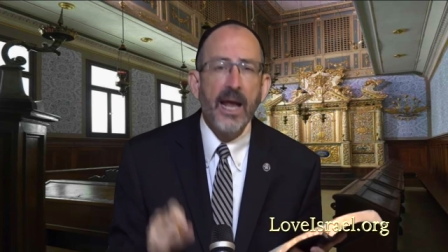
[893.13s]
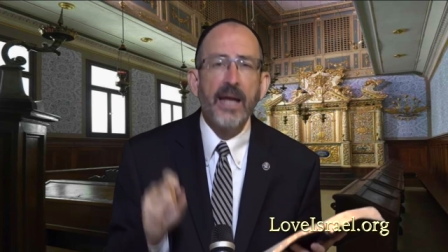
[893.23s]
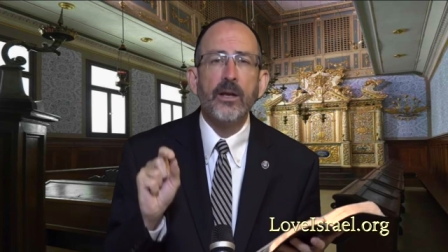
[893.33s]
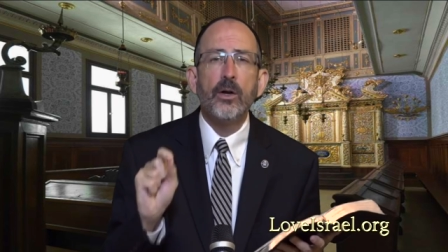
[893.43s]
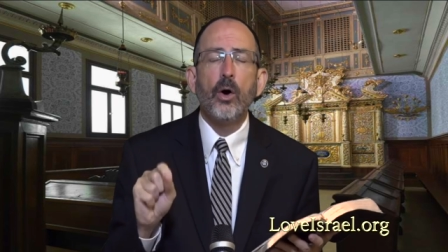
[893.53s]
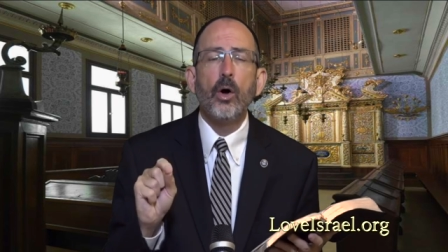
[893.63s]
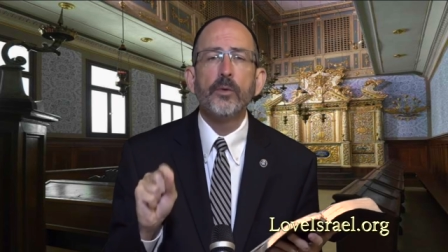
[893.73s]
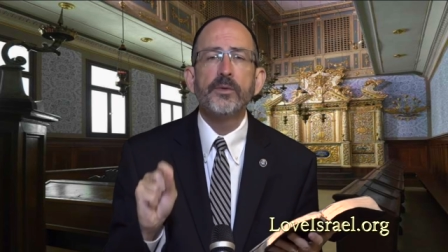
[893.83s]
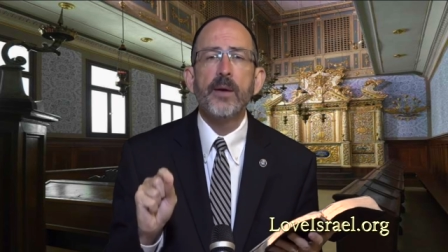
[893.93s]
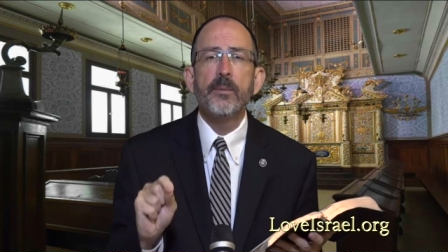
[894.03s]
And it
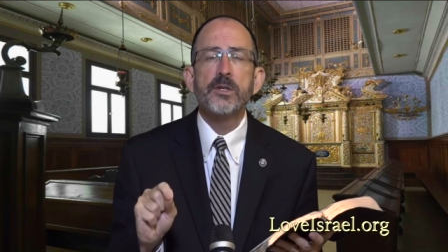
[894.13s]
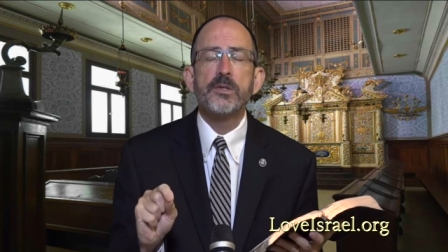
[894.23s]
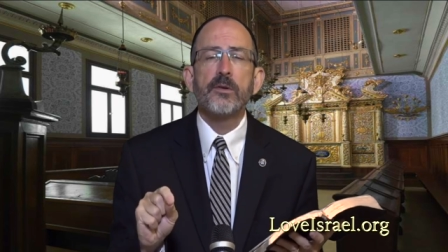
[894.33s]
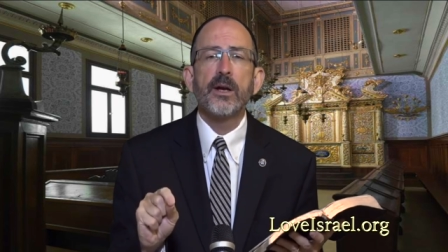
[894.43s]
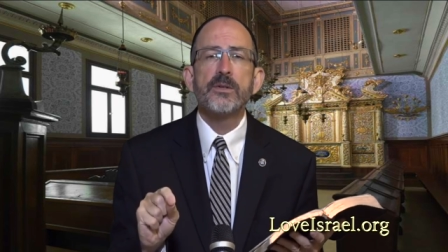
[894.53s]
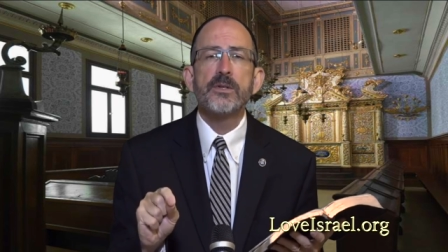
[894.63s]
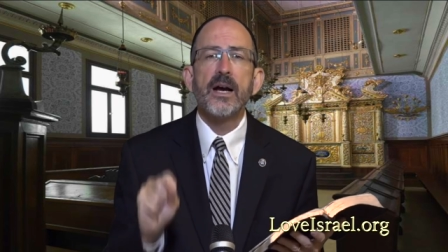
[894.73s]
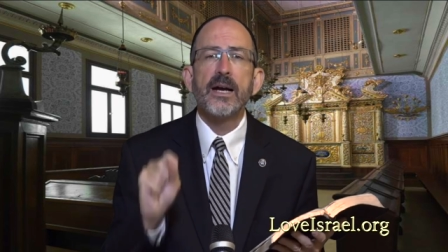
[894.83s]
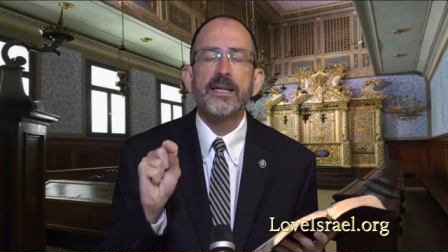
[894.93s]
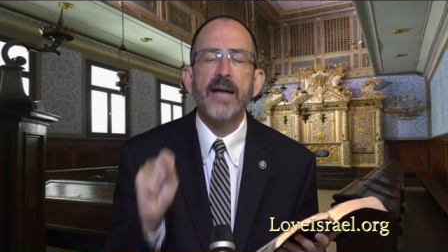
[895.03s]
all
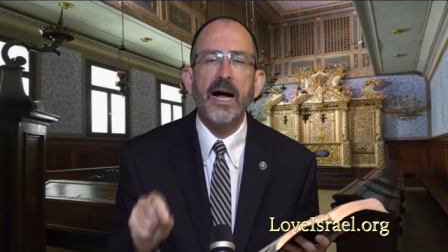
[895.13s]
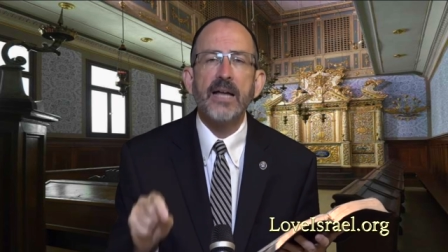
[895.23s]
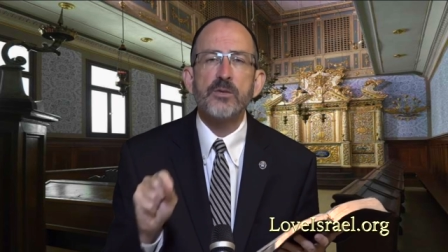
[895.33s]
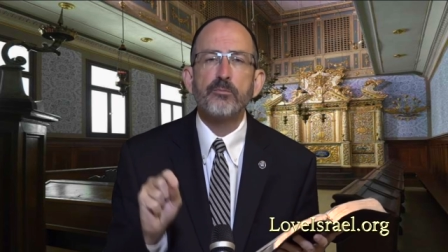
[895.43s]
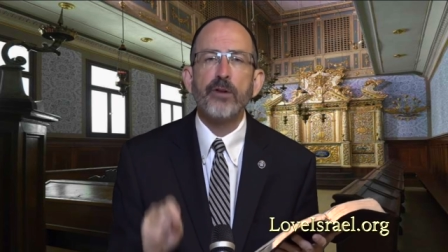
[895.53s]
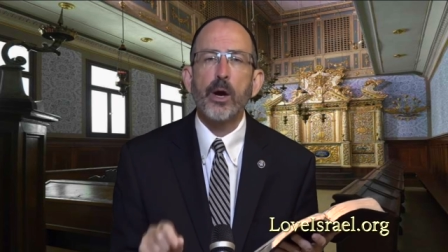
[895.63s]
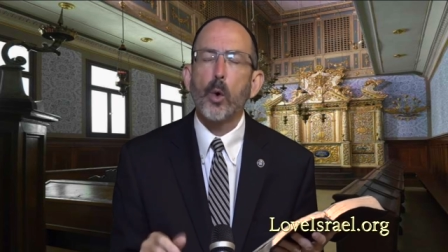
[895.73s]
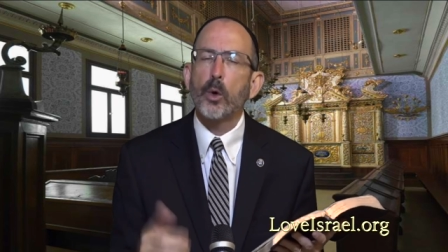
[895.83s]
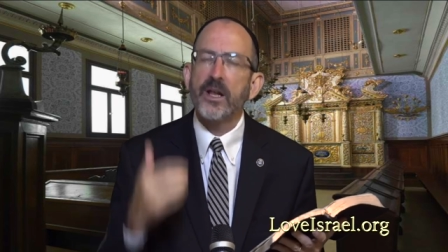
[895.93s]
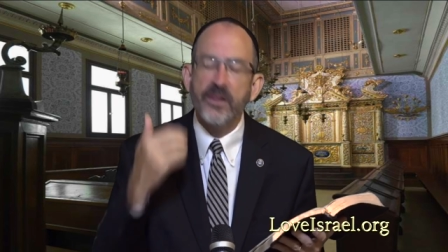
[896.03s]
demonstrates God's priority,